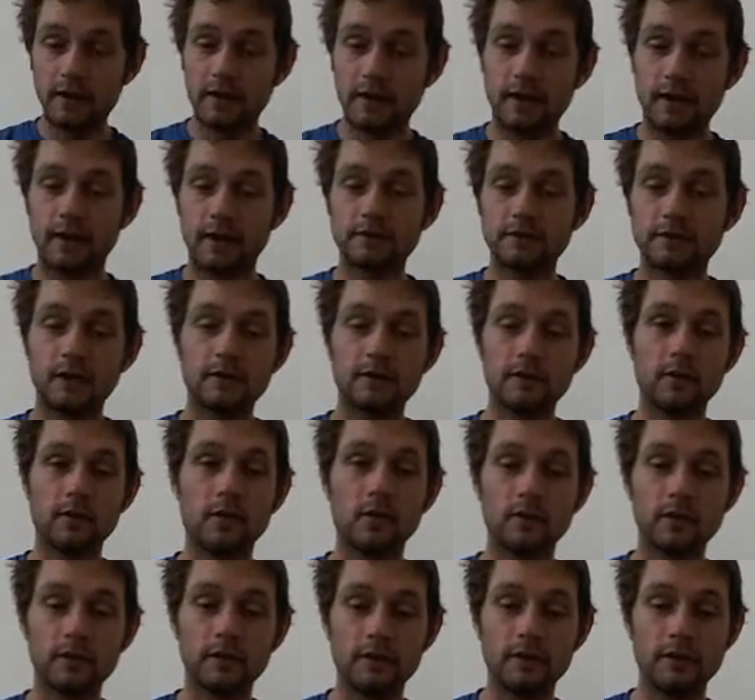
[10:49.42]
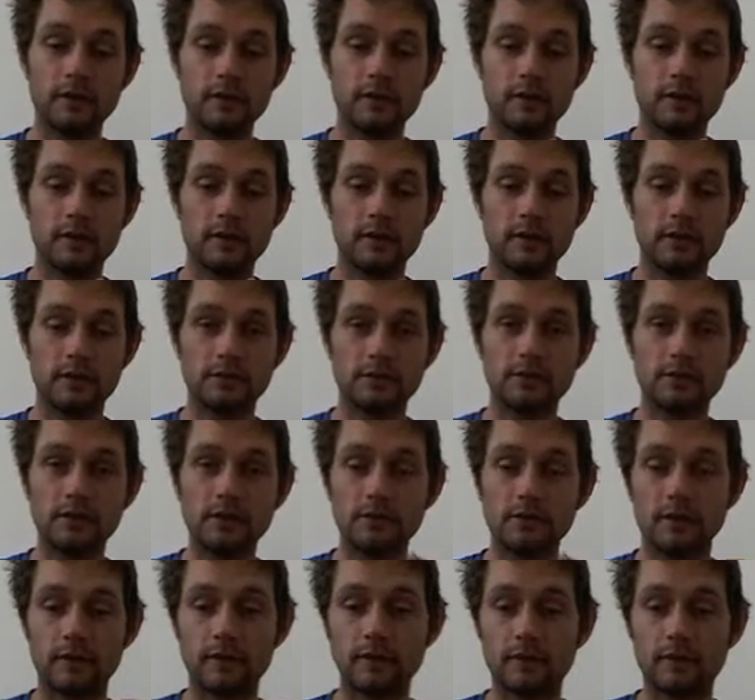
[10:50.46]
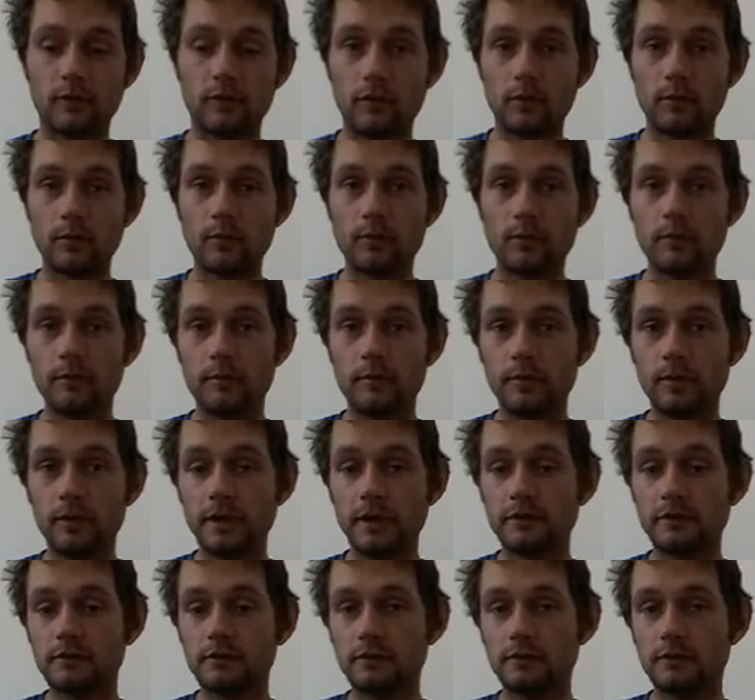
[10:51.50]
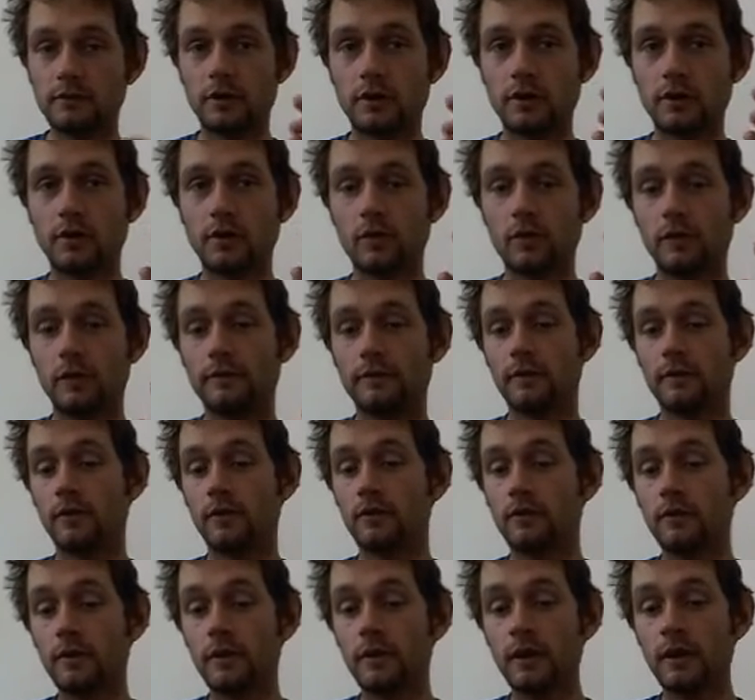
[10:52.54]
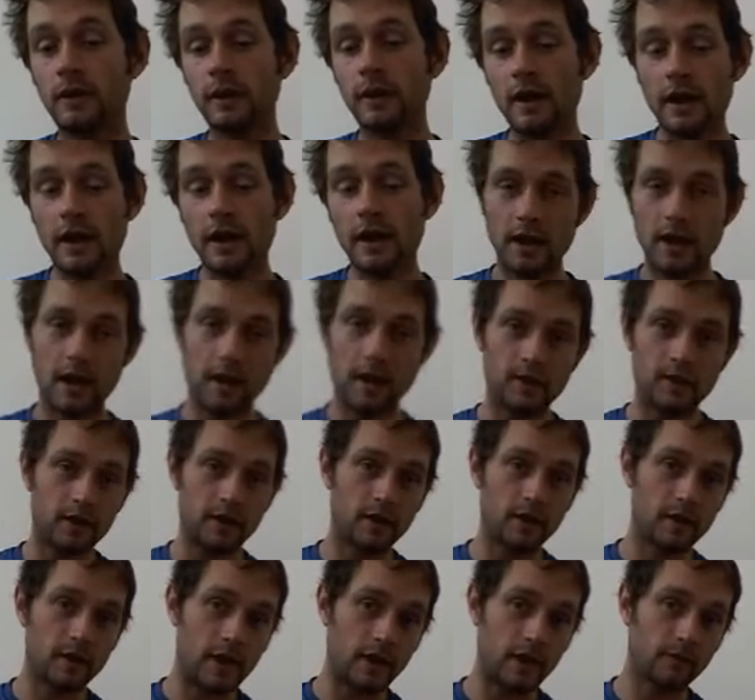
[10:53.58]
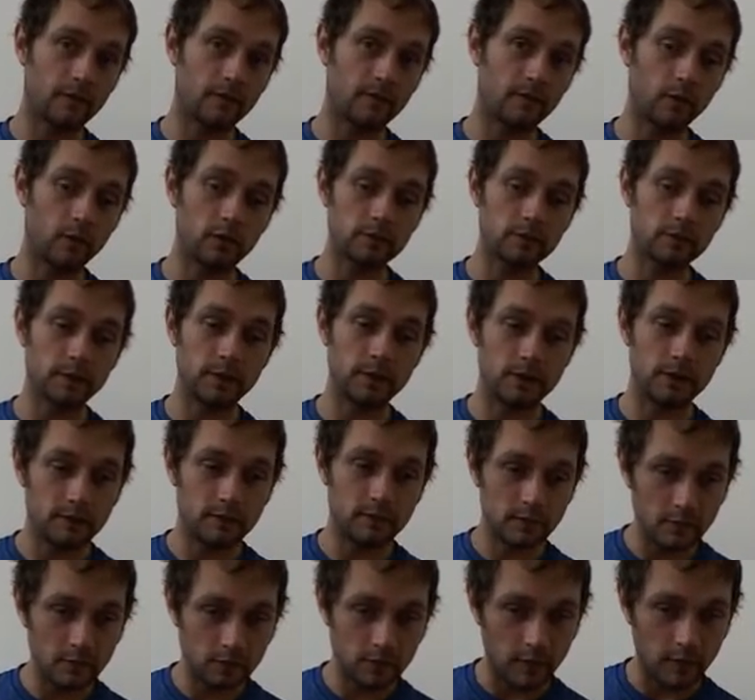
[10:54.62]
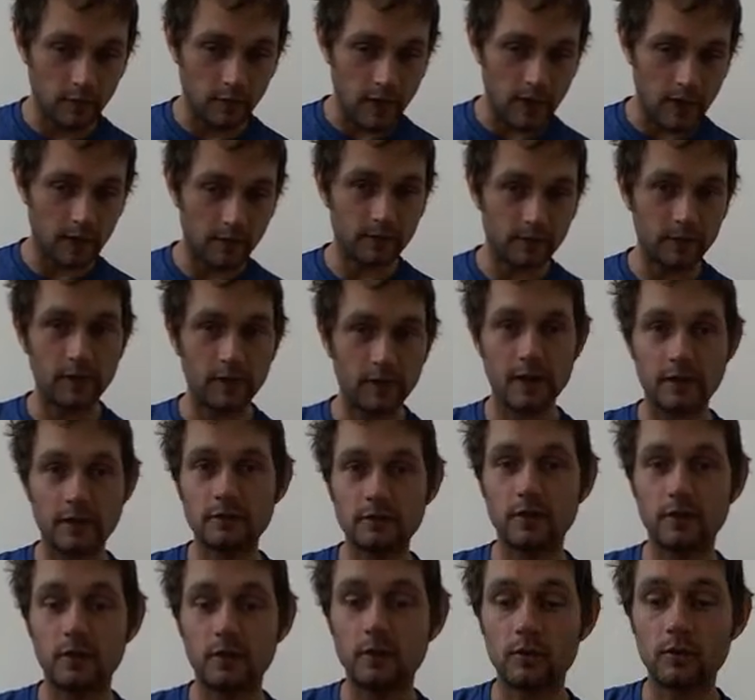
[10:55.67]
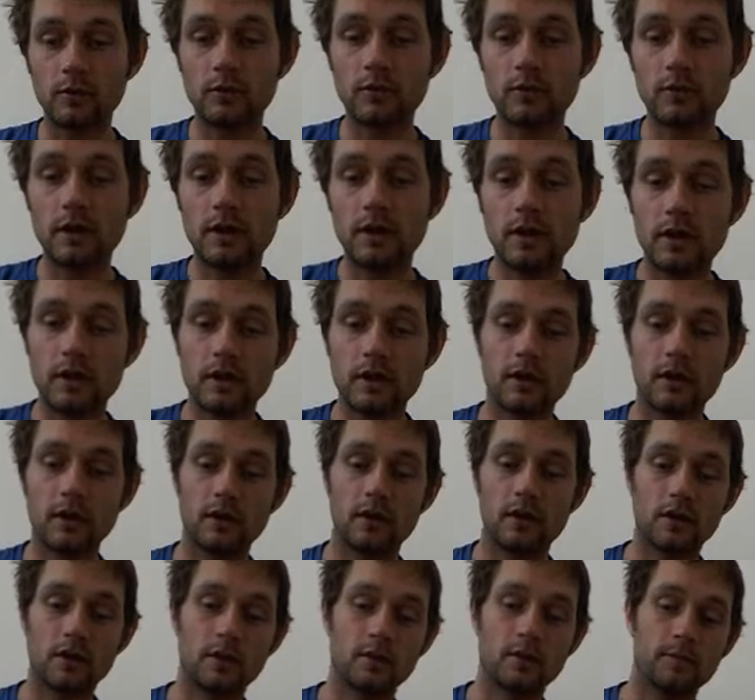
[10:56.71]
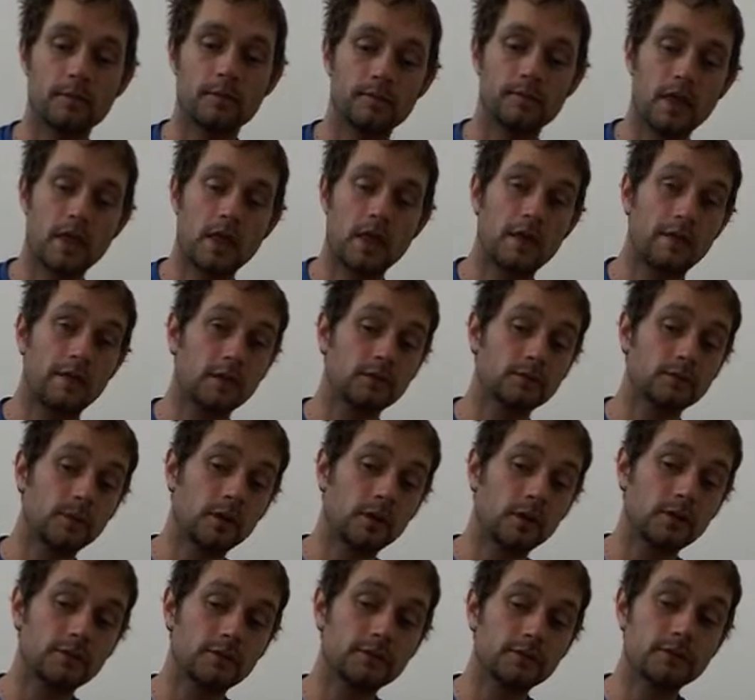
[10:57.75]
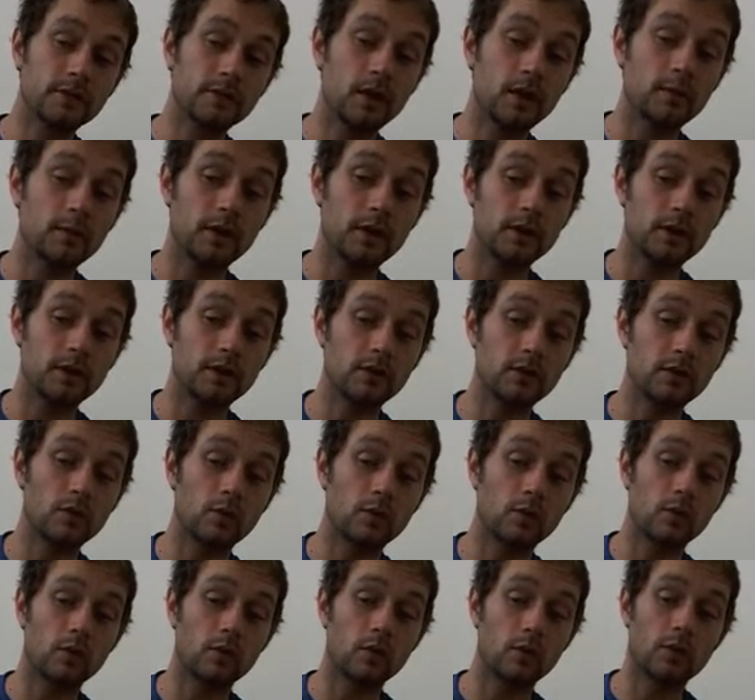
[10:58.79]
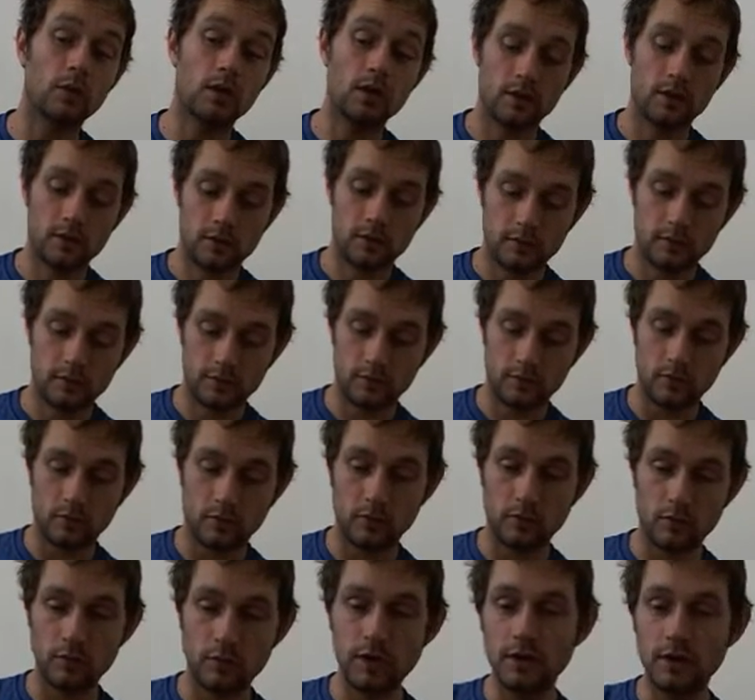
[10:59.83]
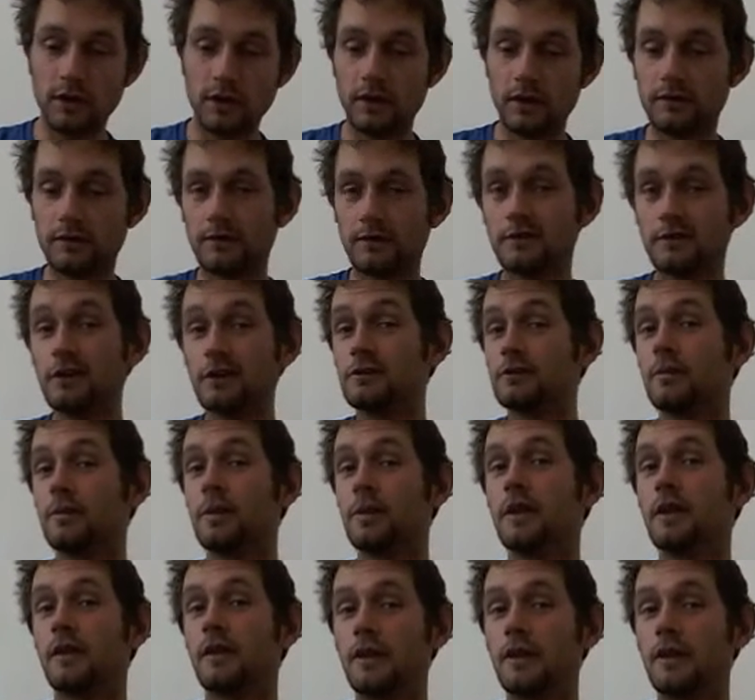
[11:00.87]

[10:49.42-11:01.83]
instead of holding the C for 4 beats, you can hold it for 3, and then in that 4th beat line up the next note. That's part of sight reading, or reading is anticipating the